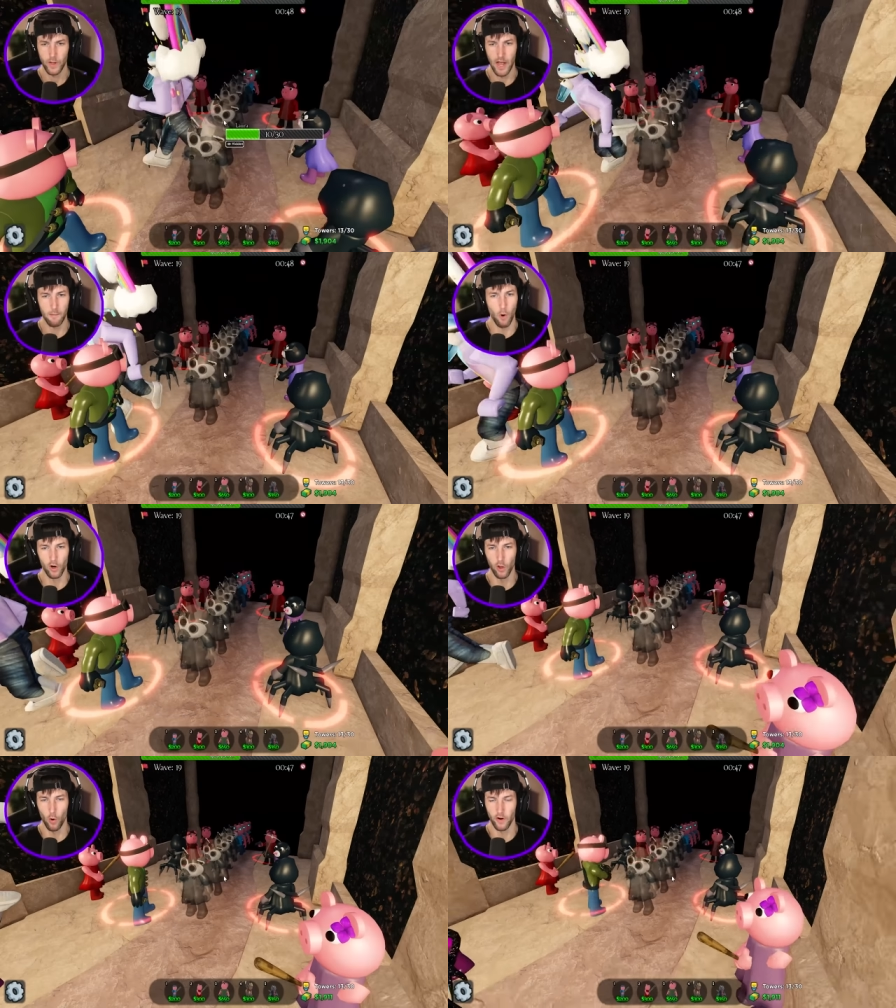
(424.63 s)
We got
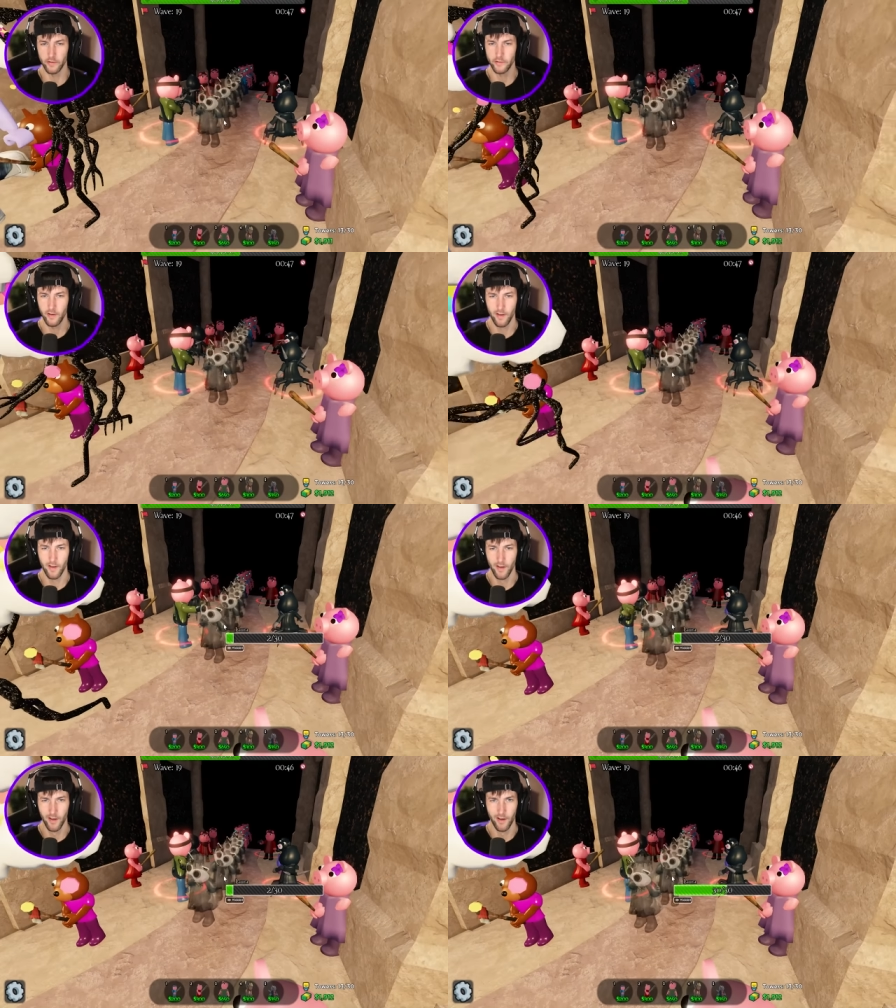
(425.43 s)
more Loras.
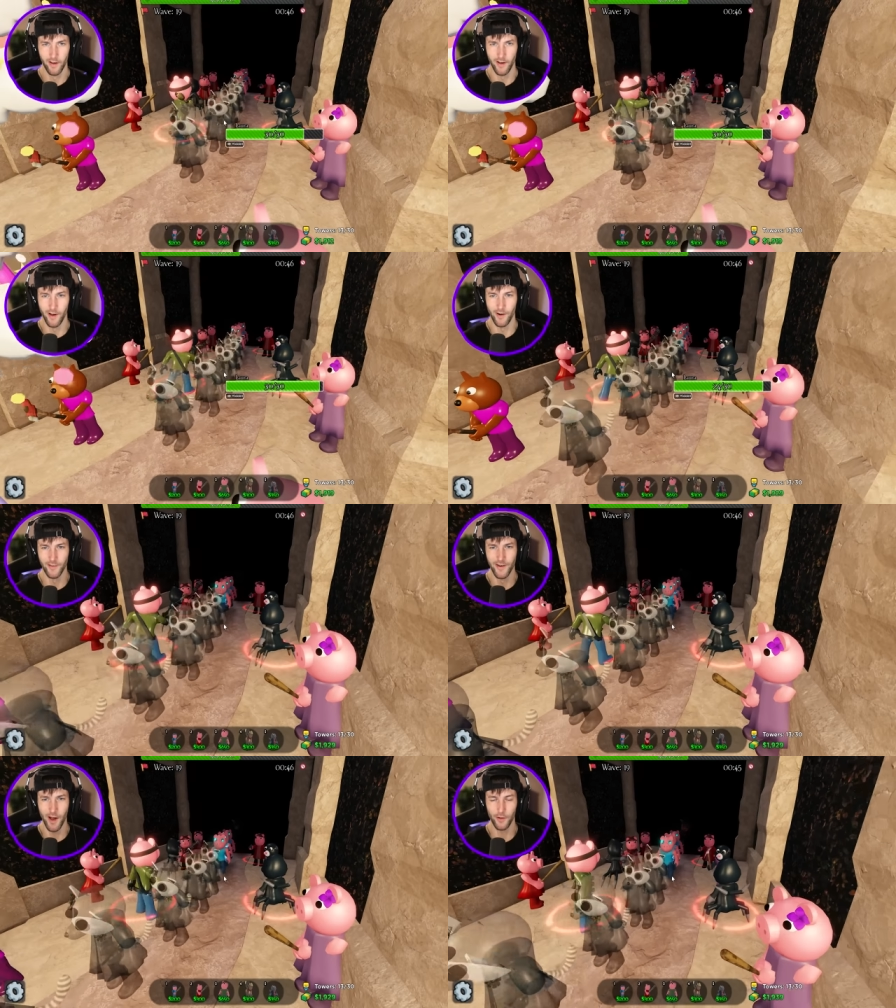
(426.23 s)

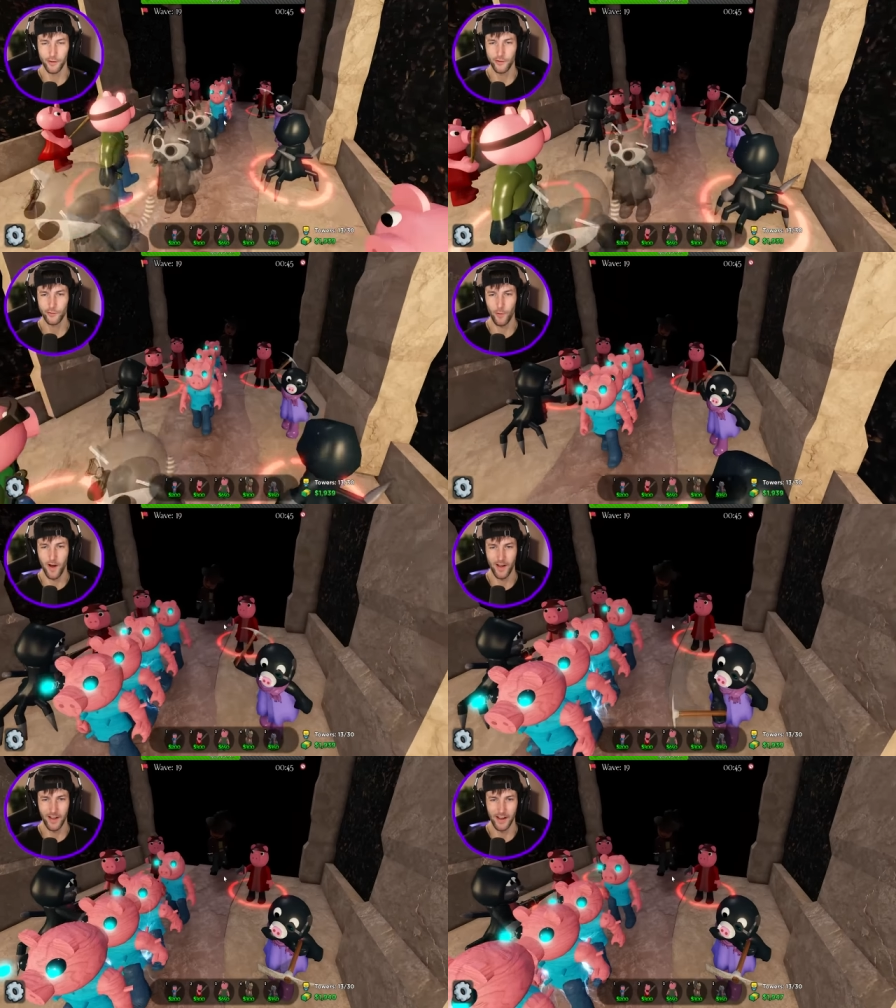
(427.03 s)
Oh no, this is
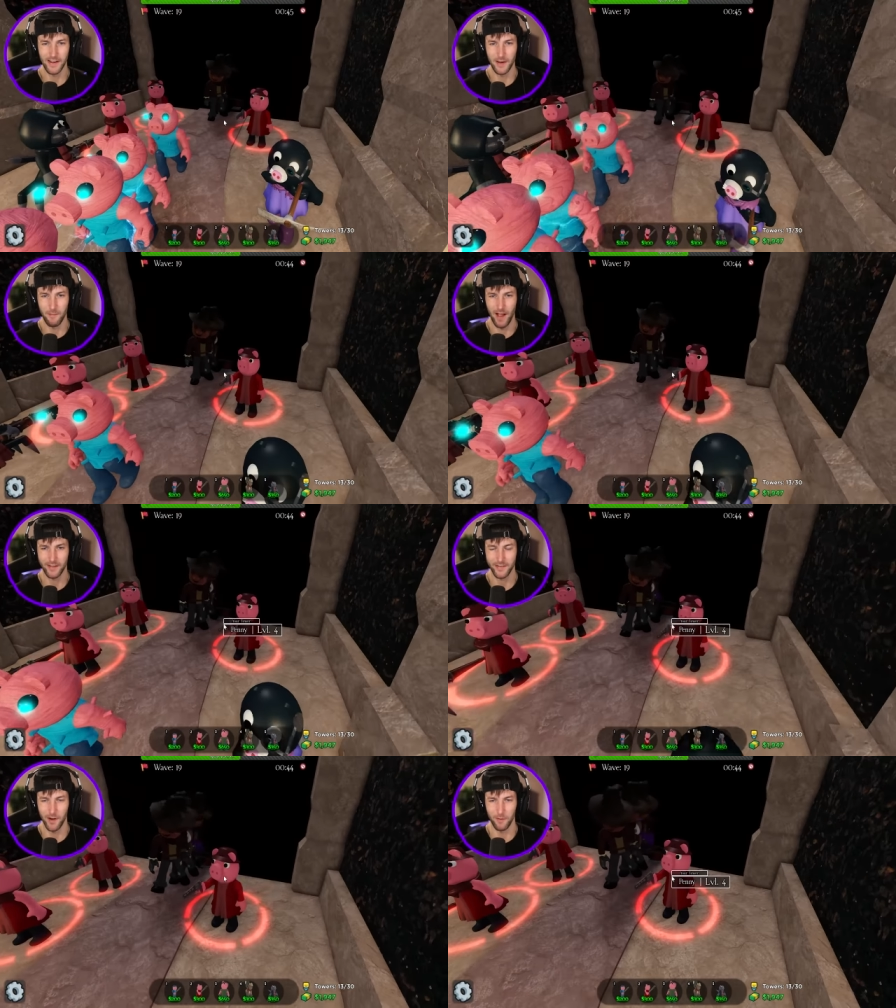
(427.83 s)
why I need to
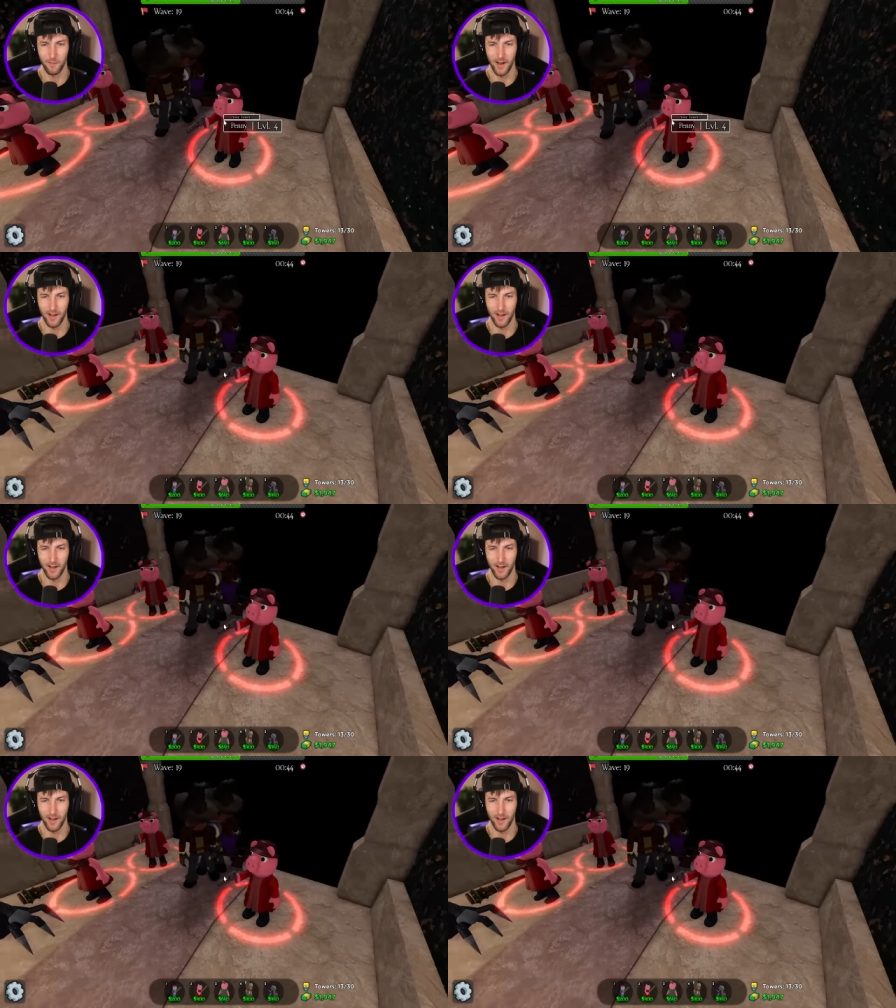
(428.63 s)
max out